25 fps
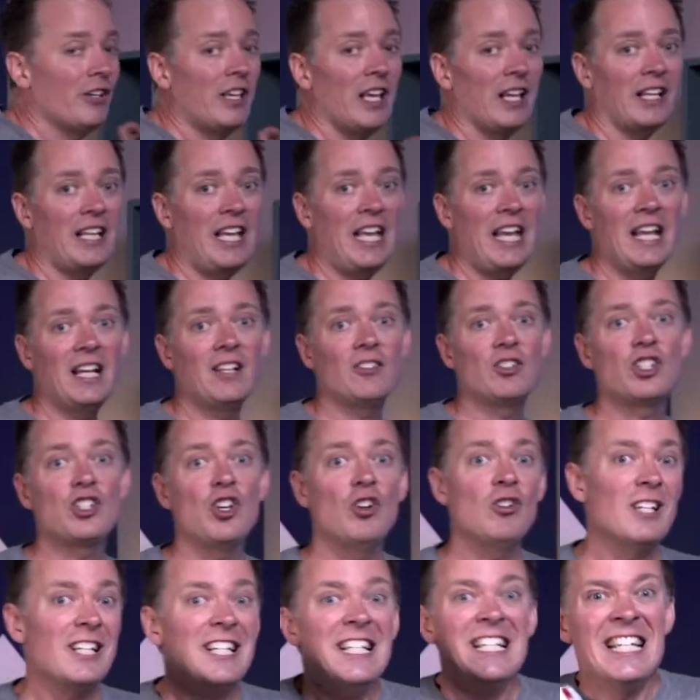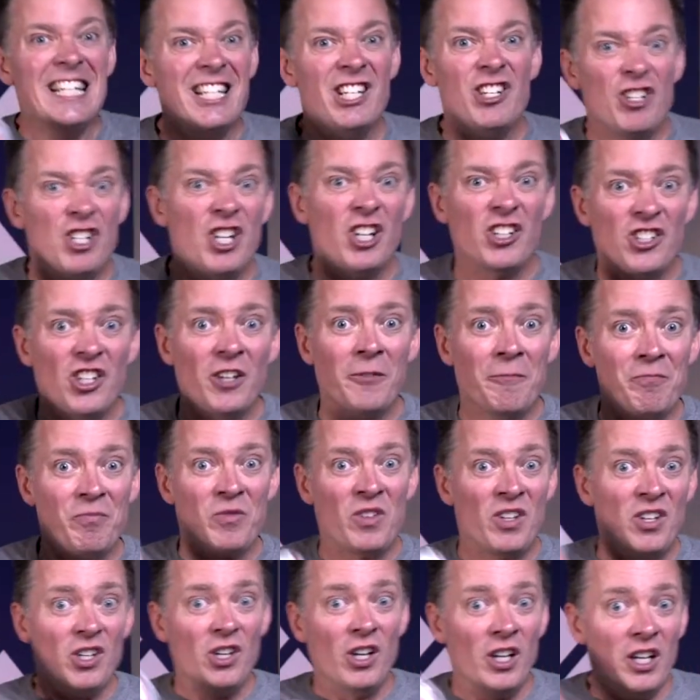get a can of soda and you just
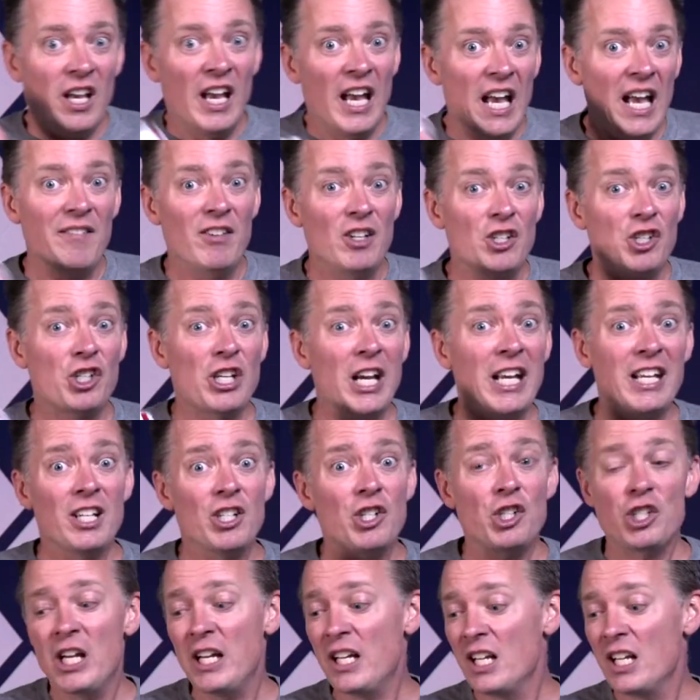have it shaking,